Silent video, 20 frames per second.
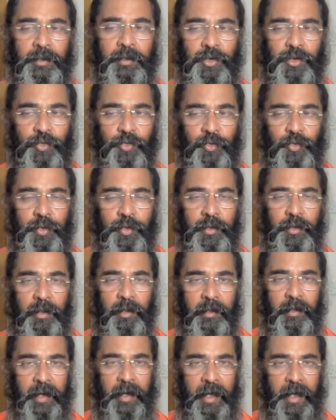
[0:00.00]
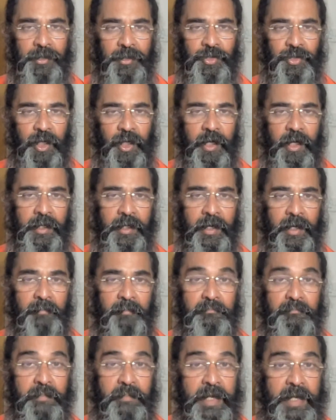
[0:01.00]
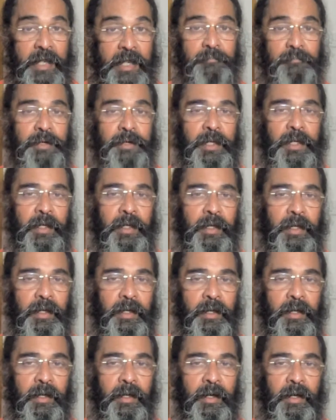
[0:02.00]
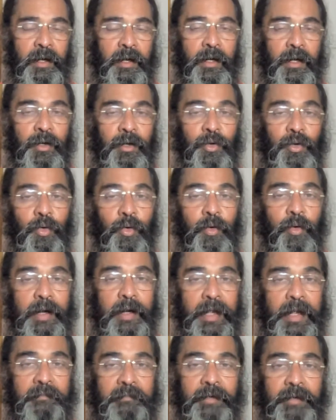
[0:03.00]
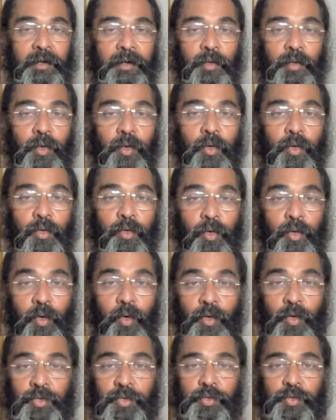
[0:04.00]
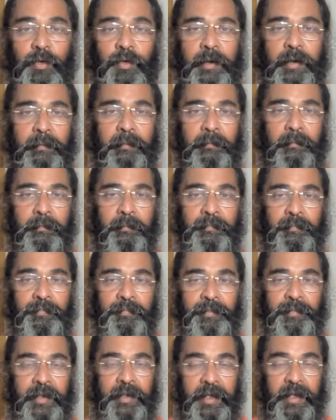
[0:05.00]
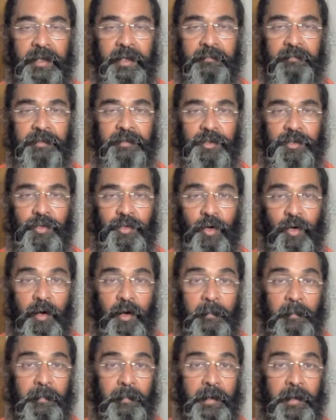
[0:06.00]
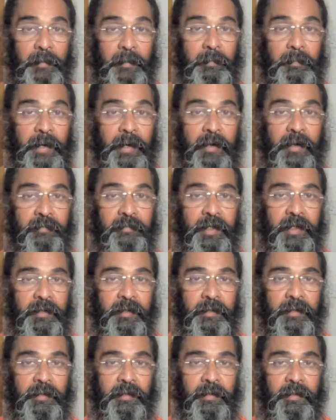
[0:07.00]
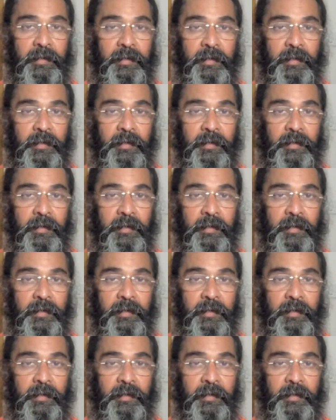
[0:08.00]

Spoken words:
a student or an acharya may be, don't even go close to him if he's not a paramparaved.